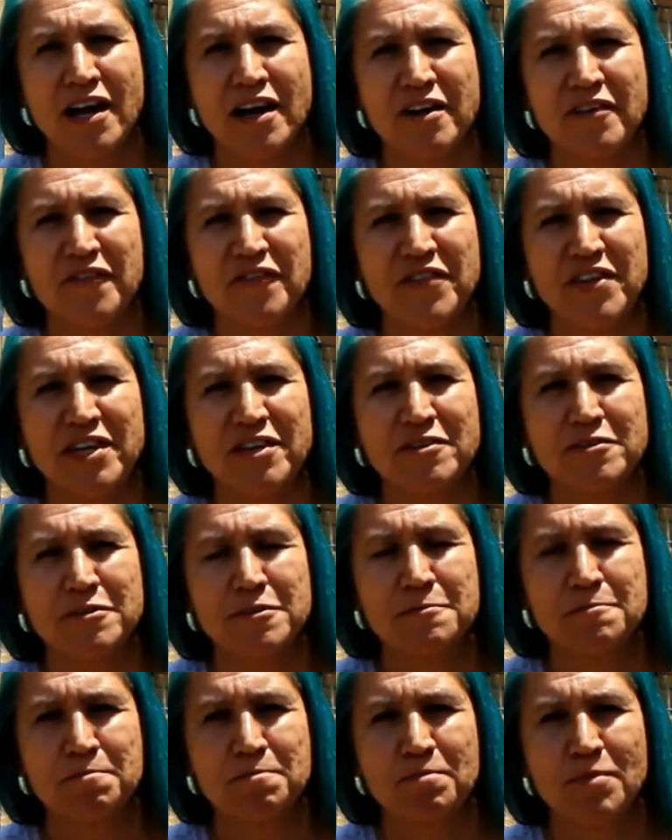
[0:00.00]
field
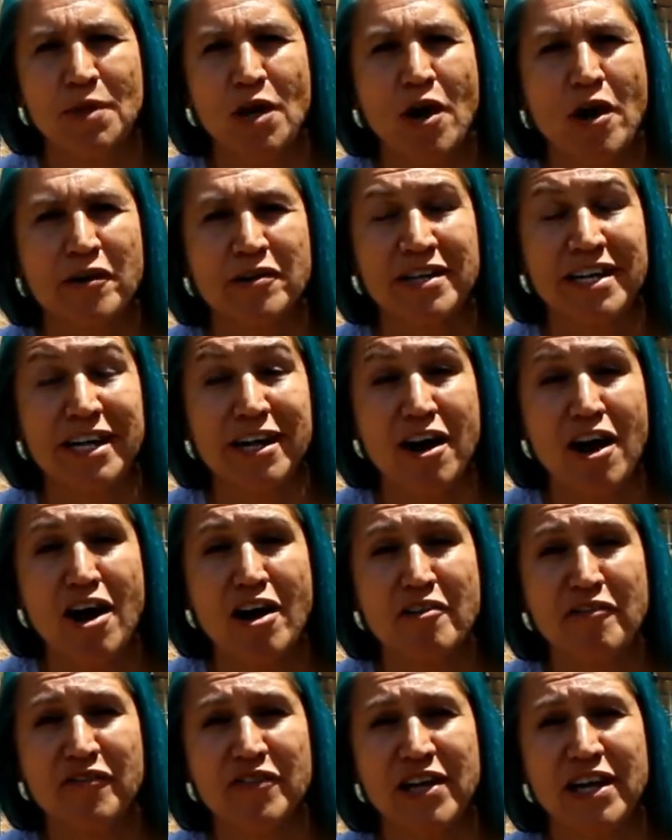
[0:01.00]
hardening
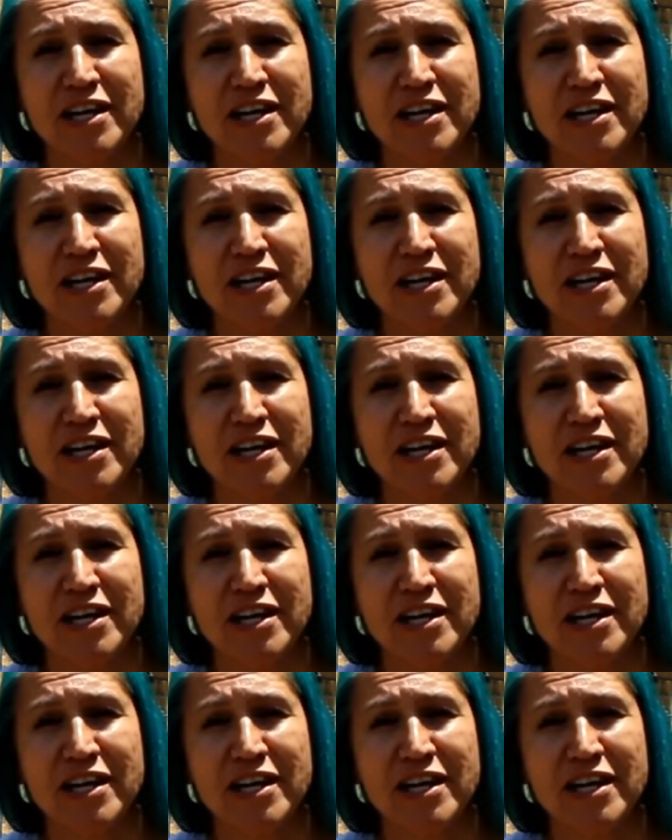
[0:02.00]
off